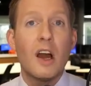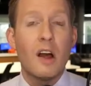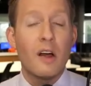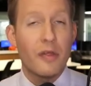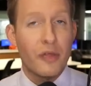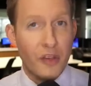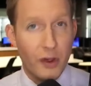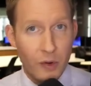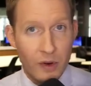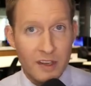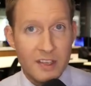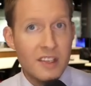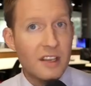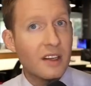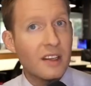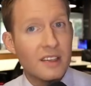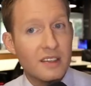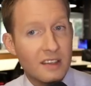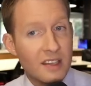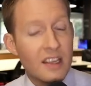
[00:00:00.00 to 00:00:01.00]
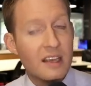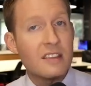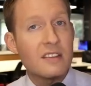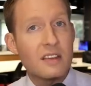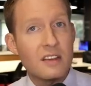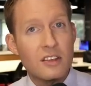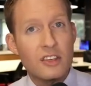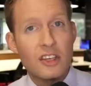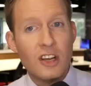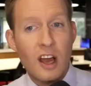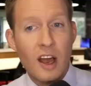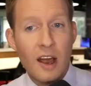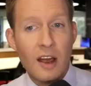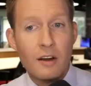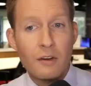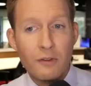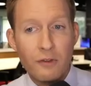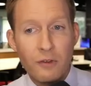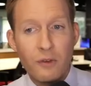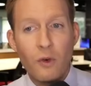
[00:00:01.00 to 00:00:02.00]
there is still a decent
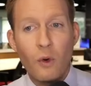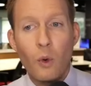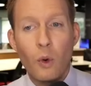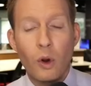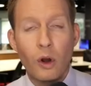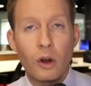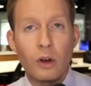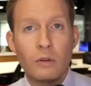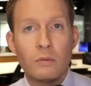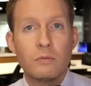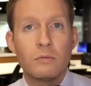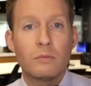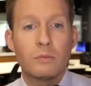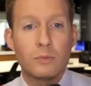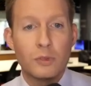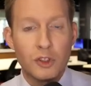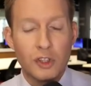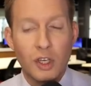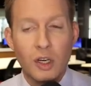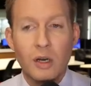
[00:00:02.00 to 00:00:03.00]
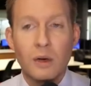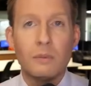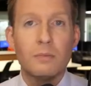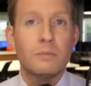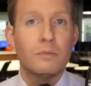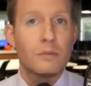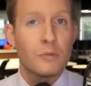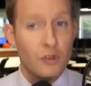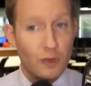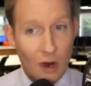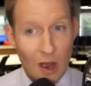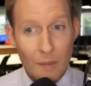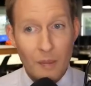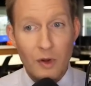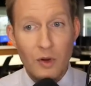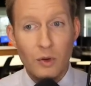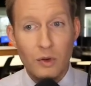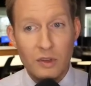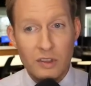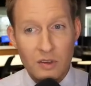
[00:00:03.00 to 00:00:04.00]
shot for some
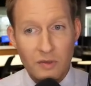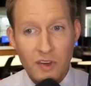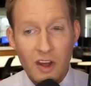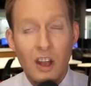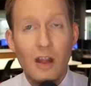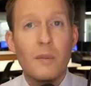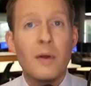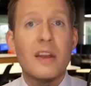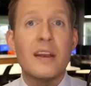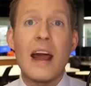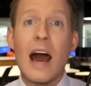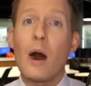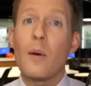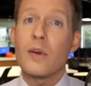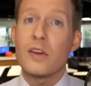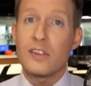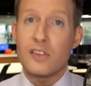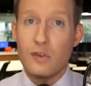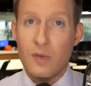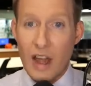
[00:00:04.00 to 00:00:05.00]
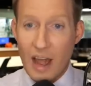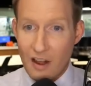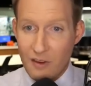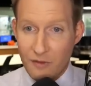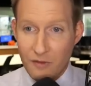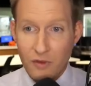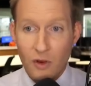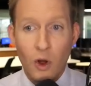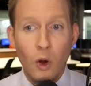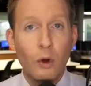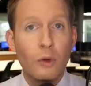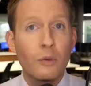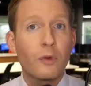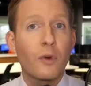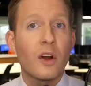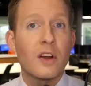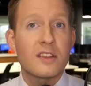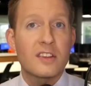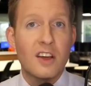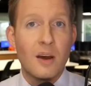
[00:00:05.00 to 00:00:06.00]
tropical development. Now, we do have cold
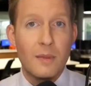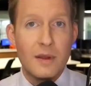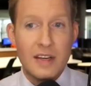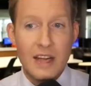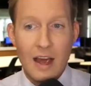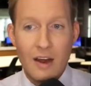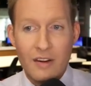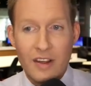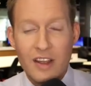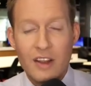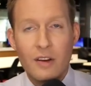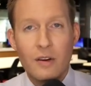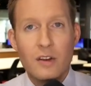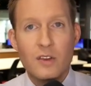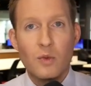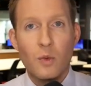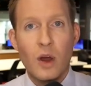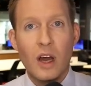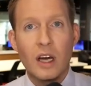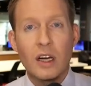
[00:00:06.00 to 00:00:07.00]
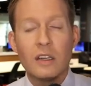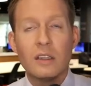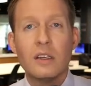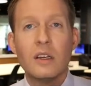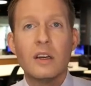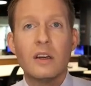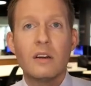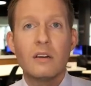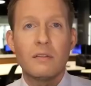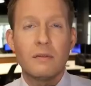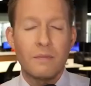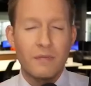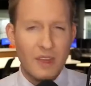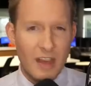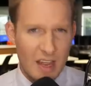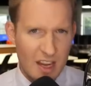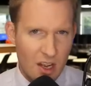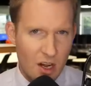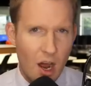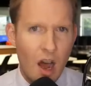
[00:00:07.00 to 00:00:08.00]
fronts coming down here as well.
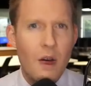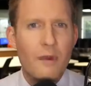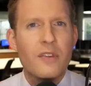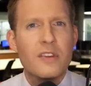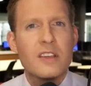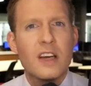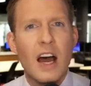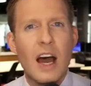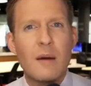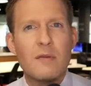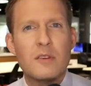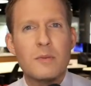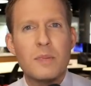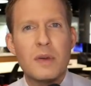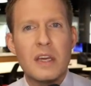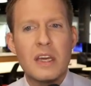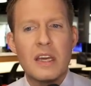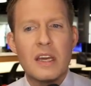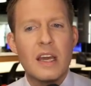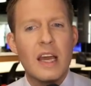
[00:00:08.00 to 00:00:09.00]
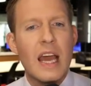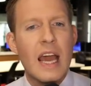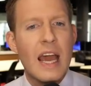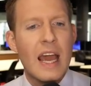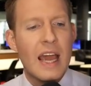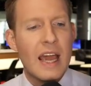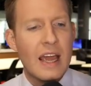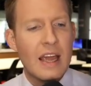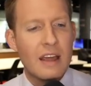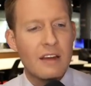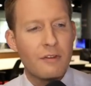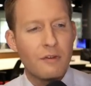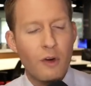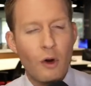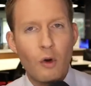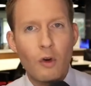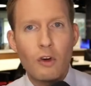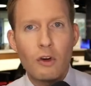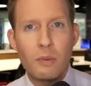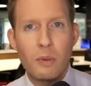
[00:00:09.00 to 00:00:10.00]
They can oftentimes be a
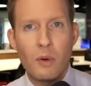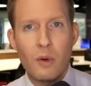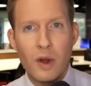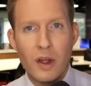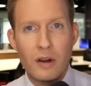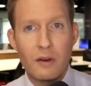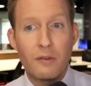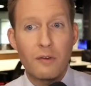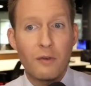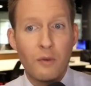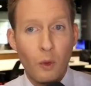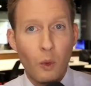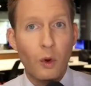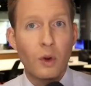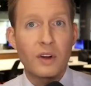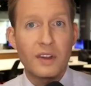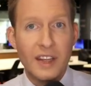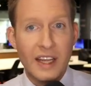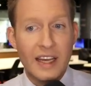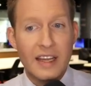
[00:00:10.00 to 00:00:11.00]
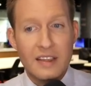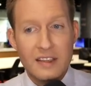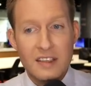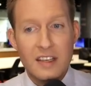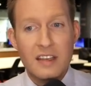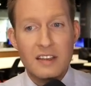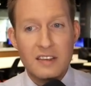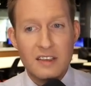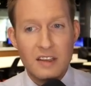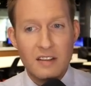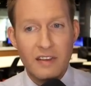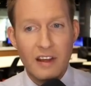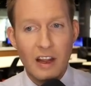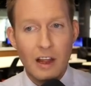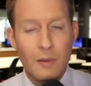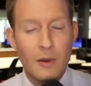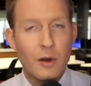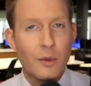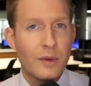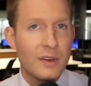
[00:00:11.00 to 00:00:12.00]
focal point for late season
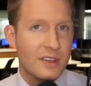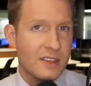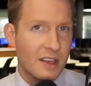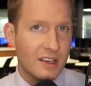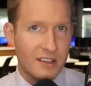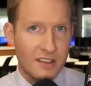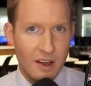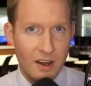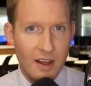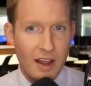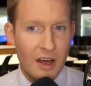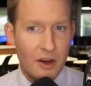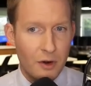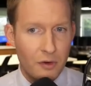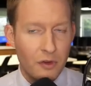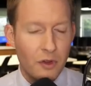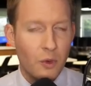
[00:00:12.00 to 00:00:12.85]
development once they stall out over the